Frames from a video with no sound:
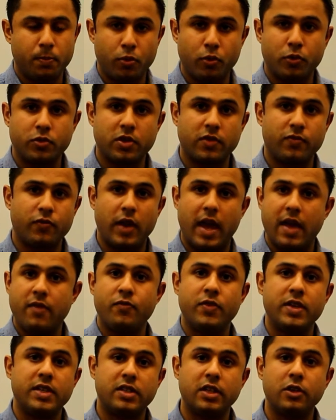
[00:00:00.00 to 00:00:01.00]
important for
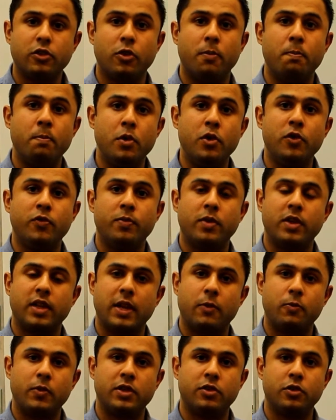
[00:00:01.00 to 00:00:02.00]
every single
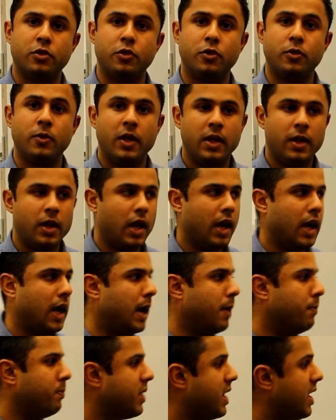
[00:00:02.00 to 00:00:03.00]
movement that we do.
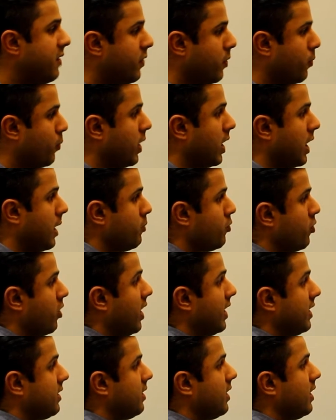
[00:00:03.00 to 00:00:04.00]
Um, even while I'm
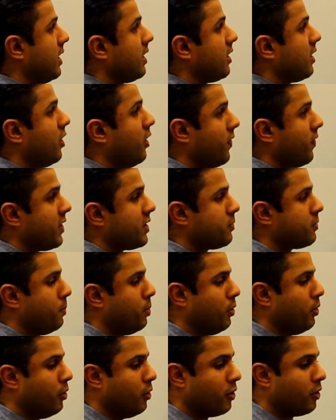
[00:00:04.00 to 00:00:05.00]
writing on this
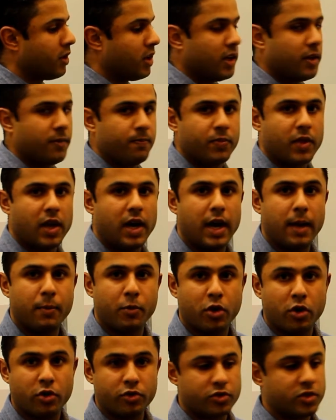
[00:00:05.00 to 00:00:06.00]
board,
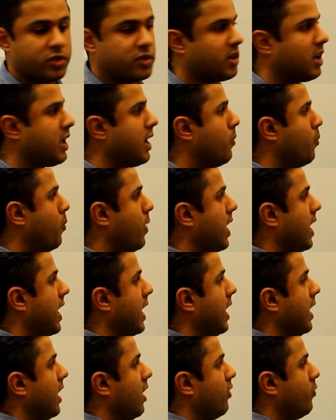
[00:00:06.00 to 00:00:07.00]
I'm consciously
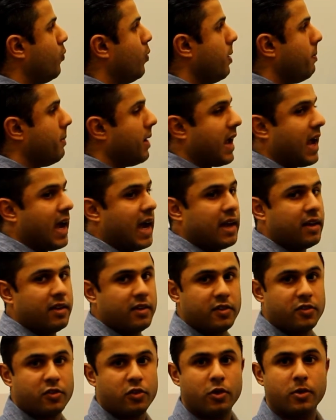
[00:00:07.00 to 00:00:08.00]
aware of what my
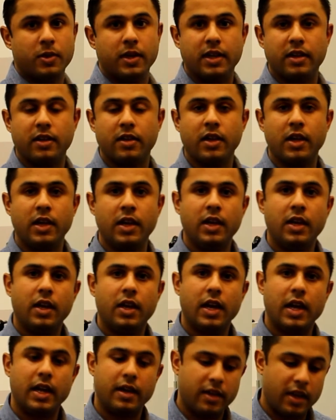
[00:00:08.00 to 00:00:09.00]
hand is doing,
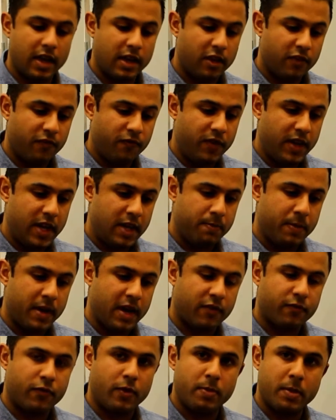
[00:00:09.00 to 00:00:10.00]
and, and the
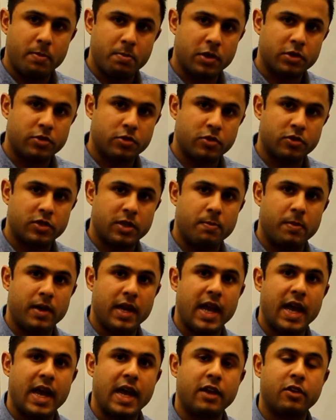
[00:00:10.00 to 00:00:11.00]
feedback from the muscles in
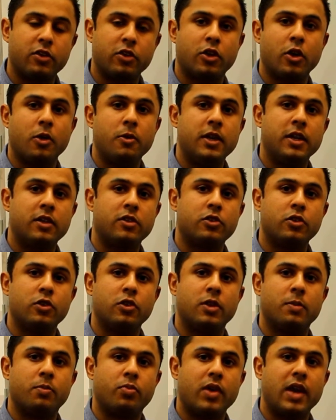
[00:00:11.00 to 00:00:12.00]
my hand are going
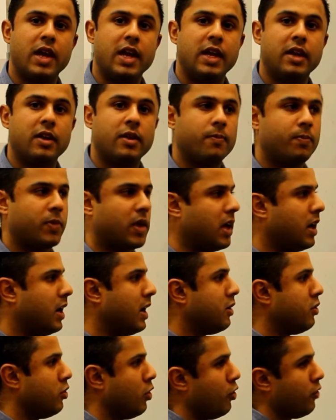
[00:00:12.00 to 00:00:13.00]
to the brain, and
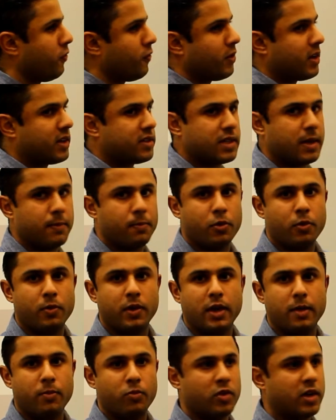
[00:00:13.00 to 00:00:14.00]
I know, for example,
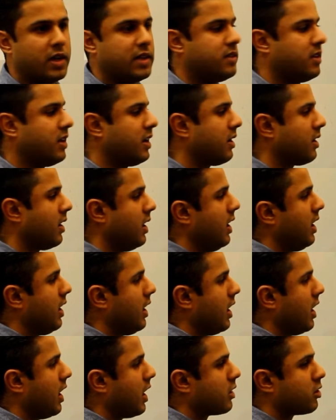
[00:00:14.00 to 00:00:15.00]
when I'm writing
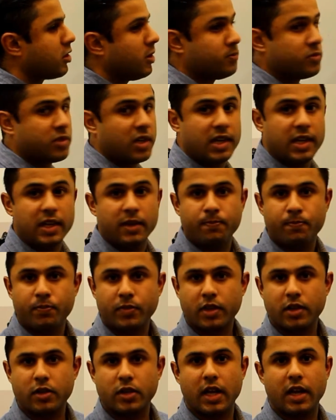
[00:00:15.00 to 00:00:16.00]
uh, clumsily,
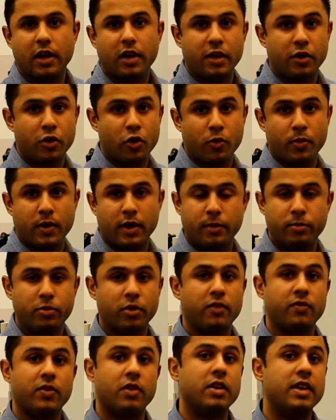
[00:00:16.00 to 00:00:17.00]
and I know when I'm
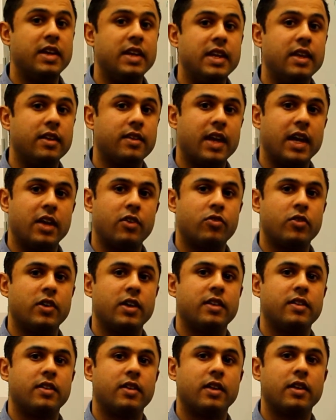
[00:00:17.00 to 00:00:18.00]
doing very neat
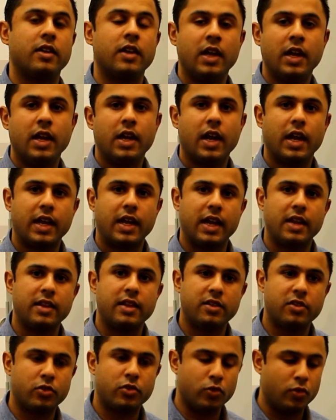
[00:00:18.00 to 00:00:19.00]
handwriting.
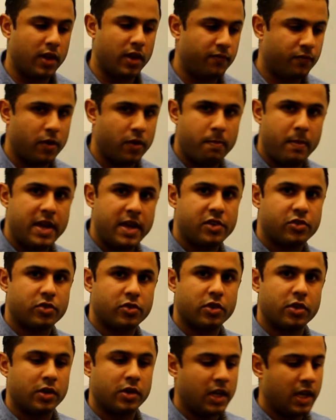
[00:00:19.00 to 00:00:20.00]
Again, this is all
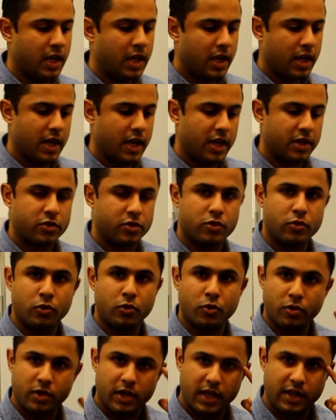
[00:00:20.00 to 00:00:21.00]
information uh,
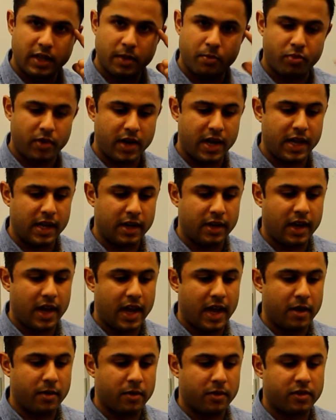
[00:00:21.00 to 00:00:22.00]
stored in the brain,
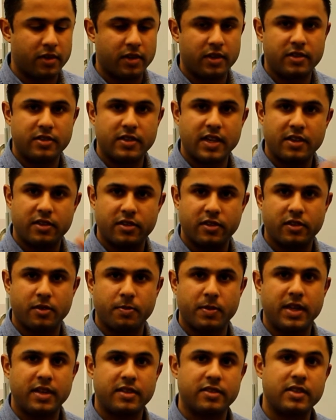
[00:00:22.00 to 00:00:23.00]
and the sensors
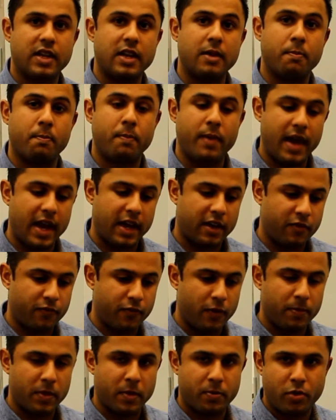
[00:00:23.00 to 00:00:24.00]
are being sent back
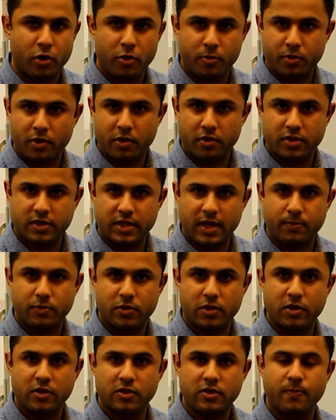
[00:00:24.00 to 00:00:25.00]
from the
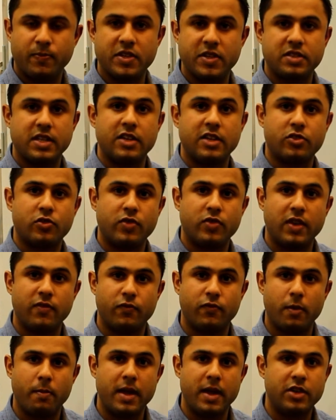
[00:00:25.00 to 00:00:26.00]
proprioceptors. The sensory
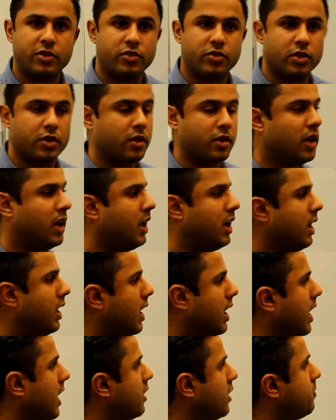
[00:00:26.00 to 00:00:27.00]
information
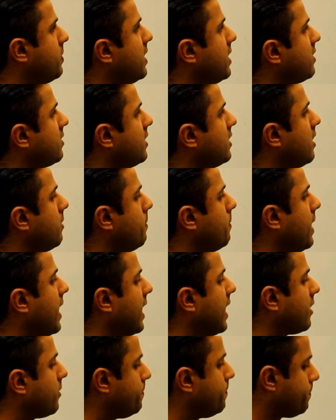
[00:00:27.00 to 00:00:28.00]
uh, is being sent
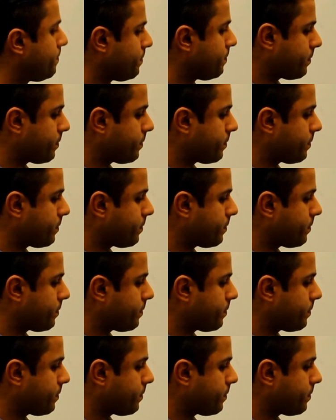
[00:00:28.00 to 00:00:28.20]
back.